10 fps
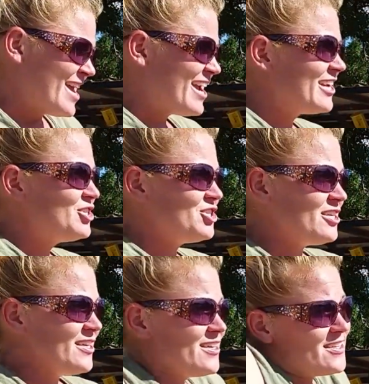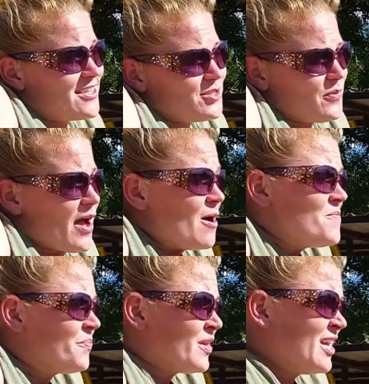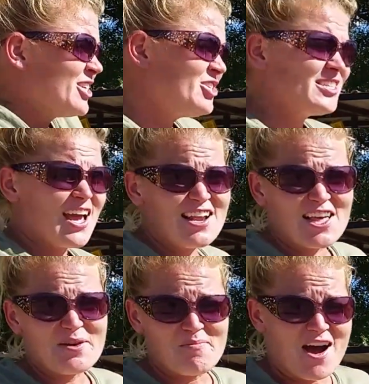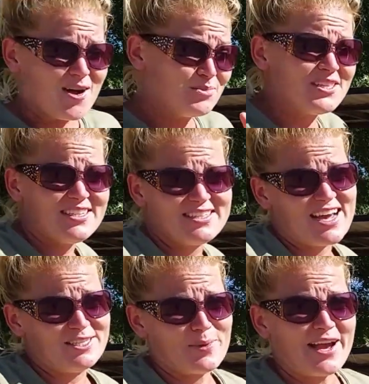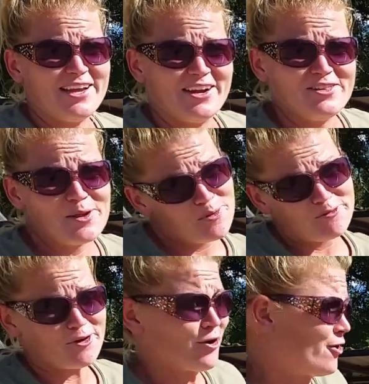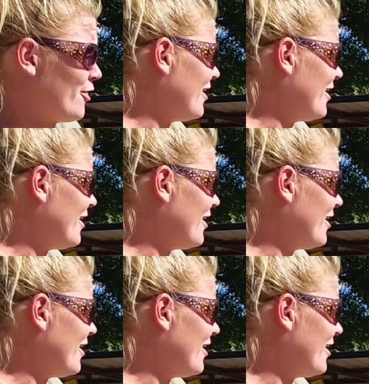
And she is, well, she's kind of like mom to these guys back here. They prefer her.